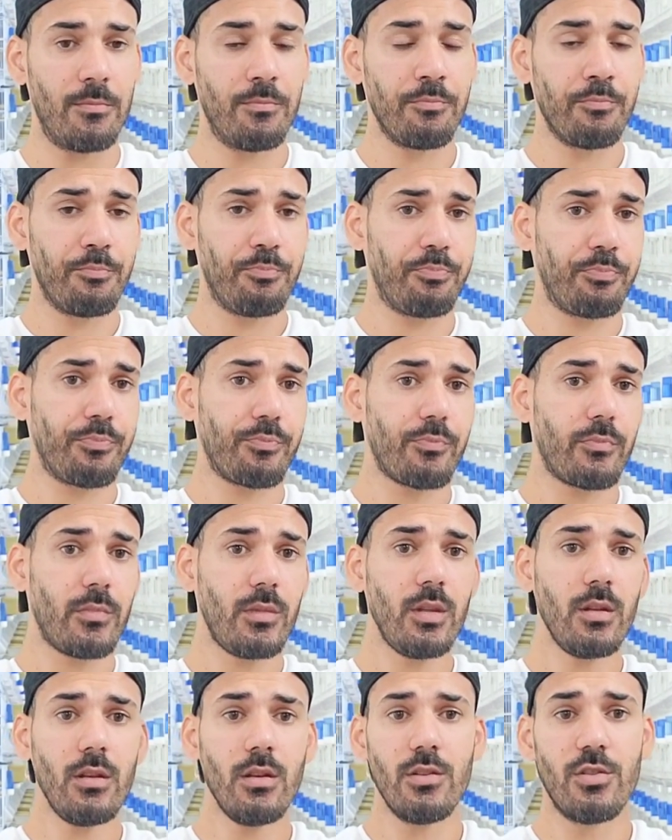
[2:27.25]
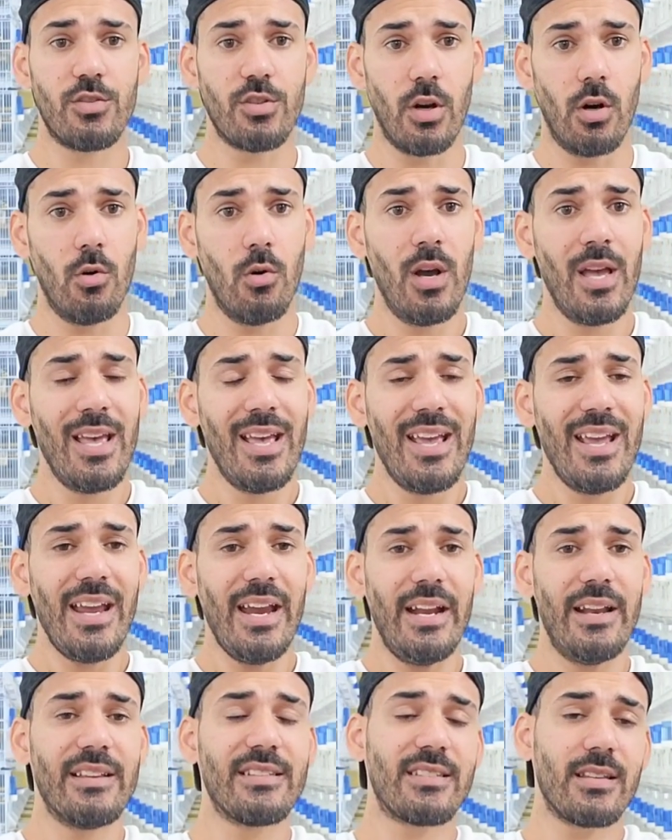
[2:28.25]
So
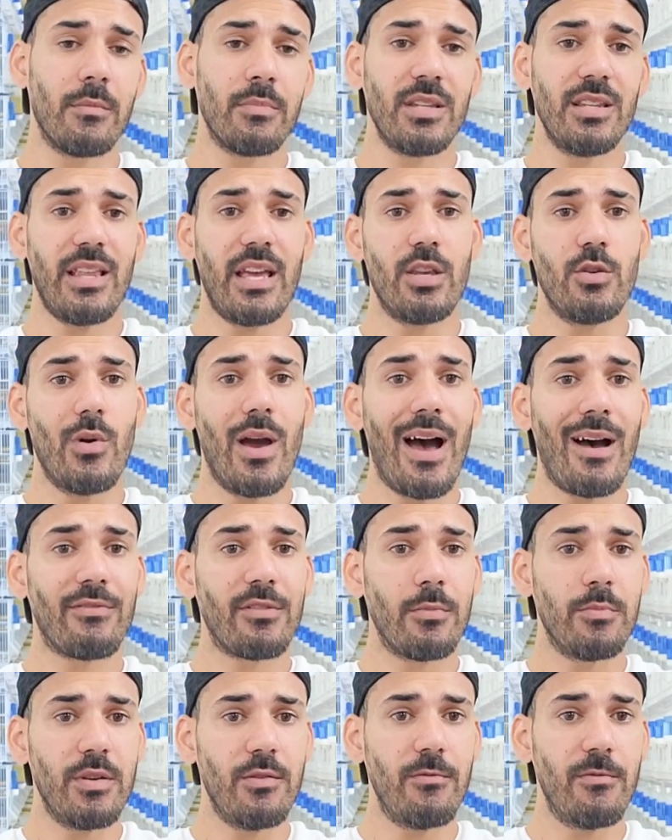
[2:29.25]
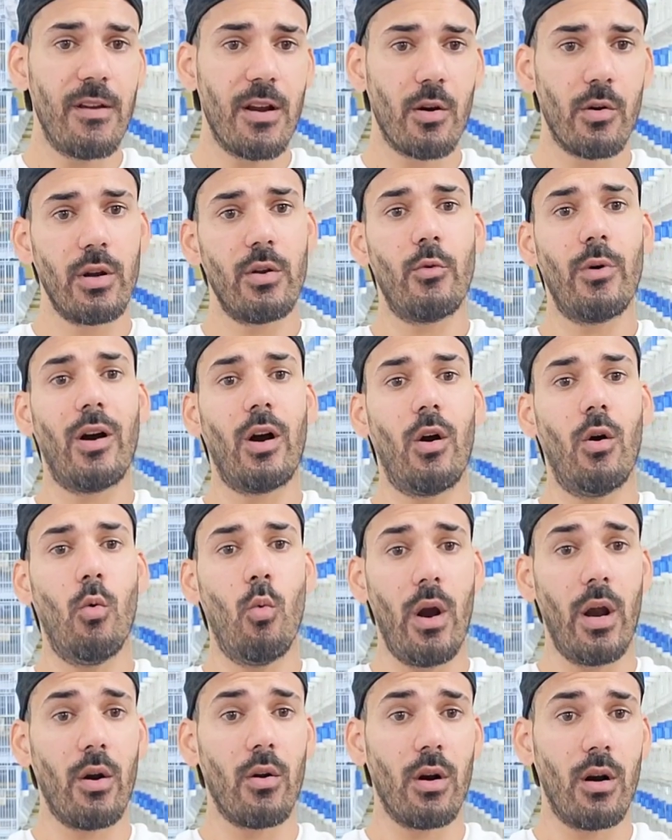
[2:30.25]
it is something that you have to be very
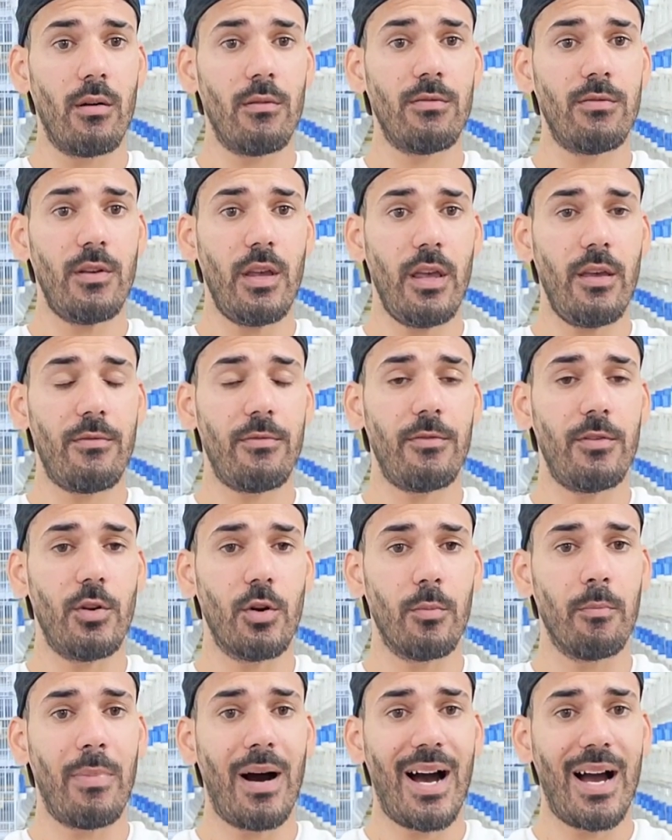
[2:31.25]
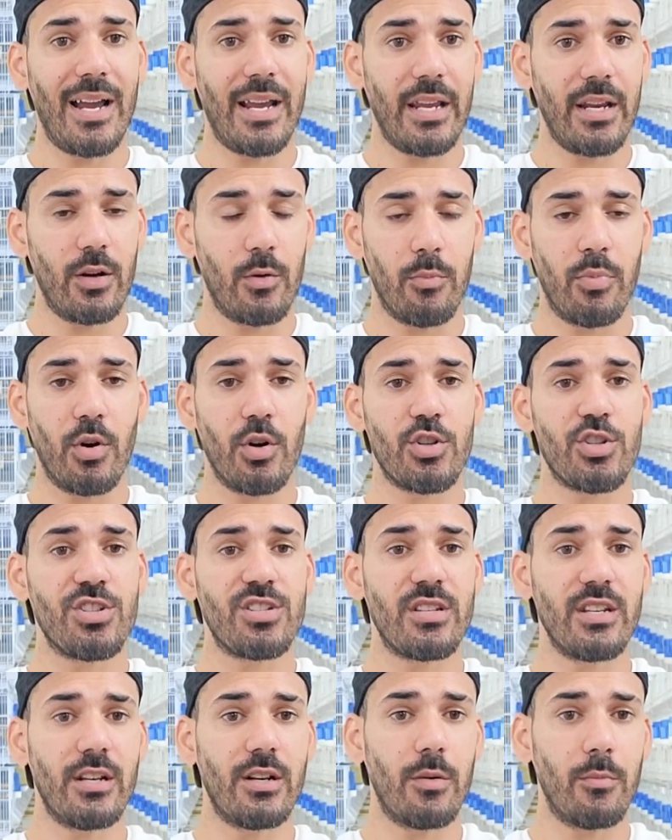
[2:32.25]
aware of if you're buying or
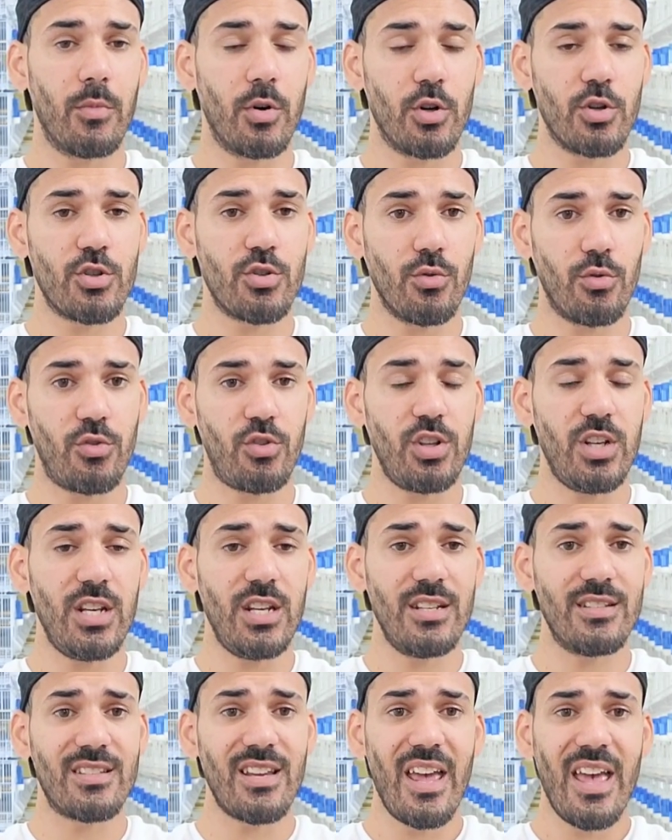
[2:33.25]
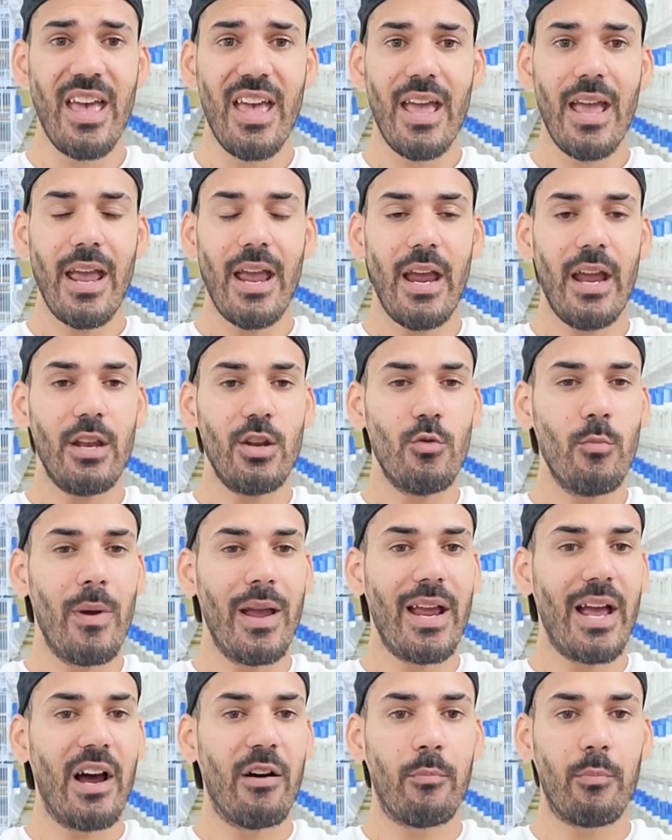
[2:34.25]
purchasing commercial seeds and you
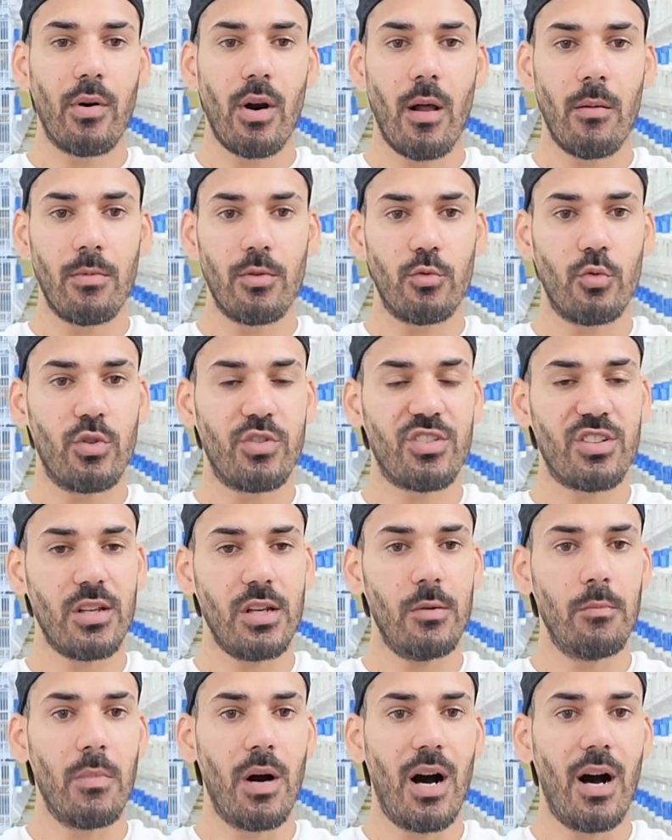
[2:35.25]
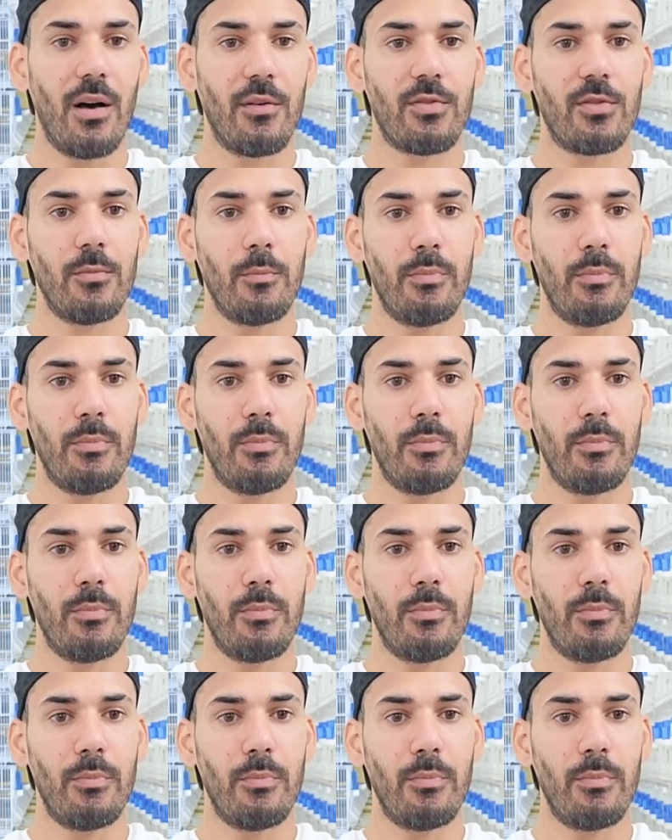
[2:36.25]
may have problems with seed moths.